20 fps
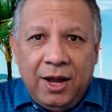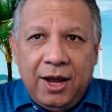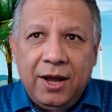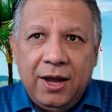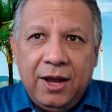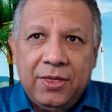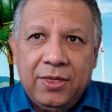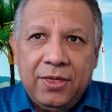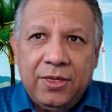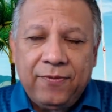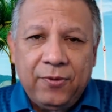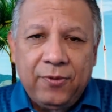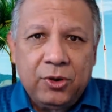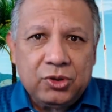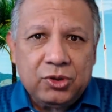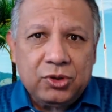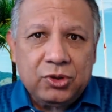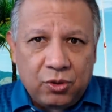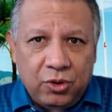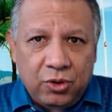Uh, the
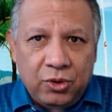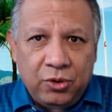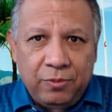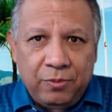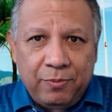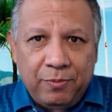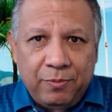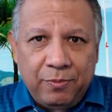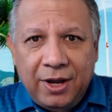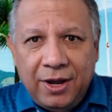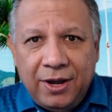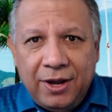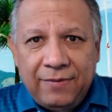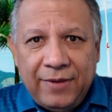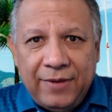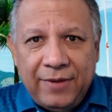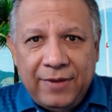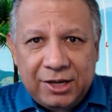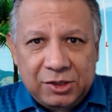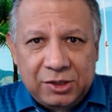first group
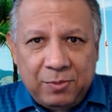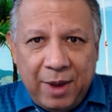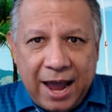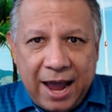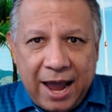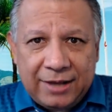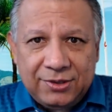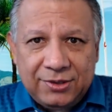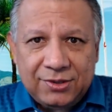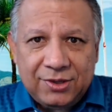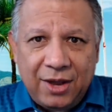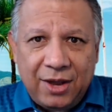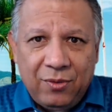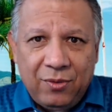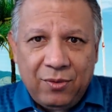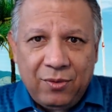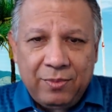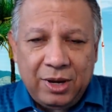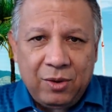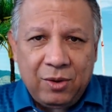of expats
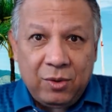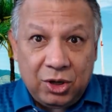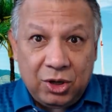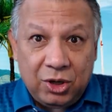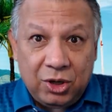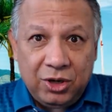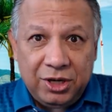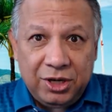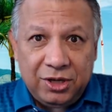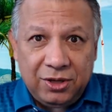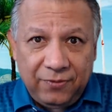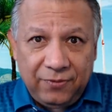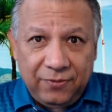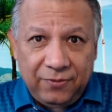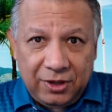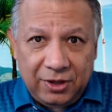that will be returning to the